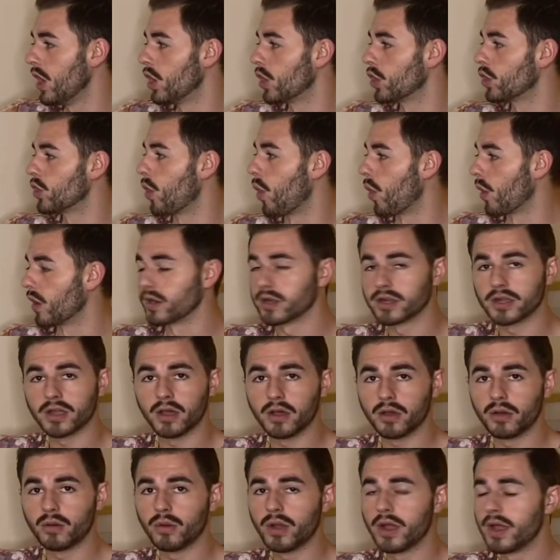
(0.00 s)

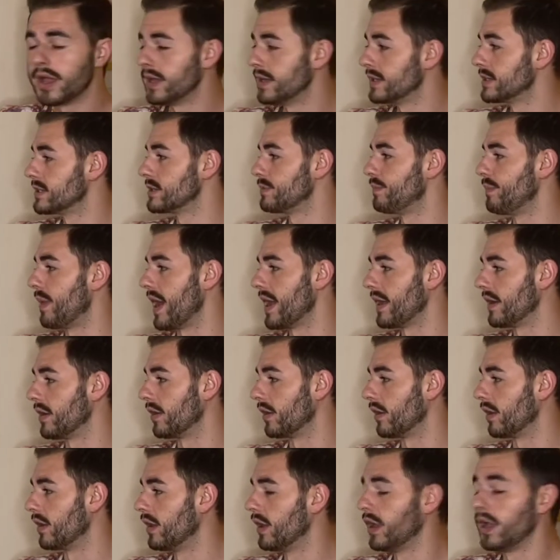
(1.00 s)
corticospinal.
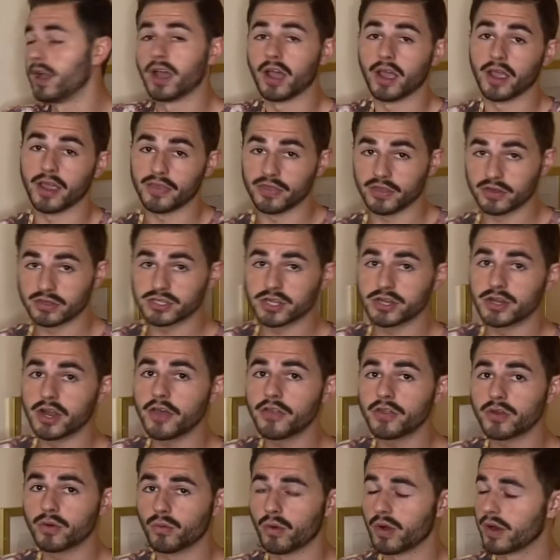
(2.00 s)
And there's another
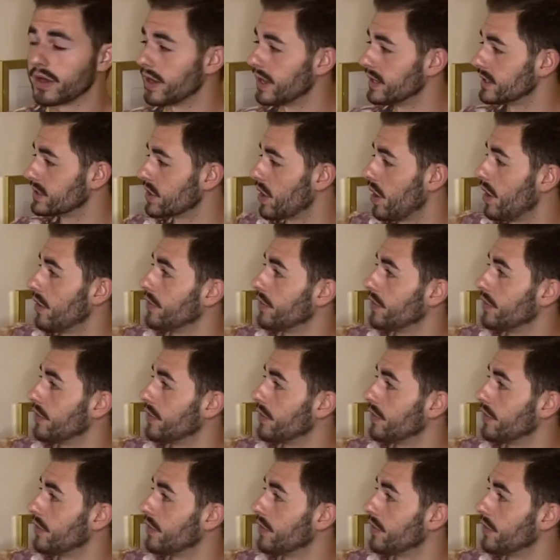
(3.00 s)
one. It's called the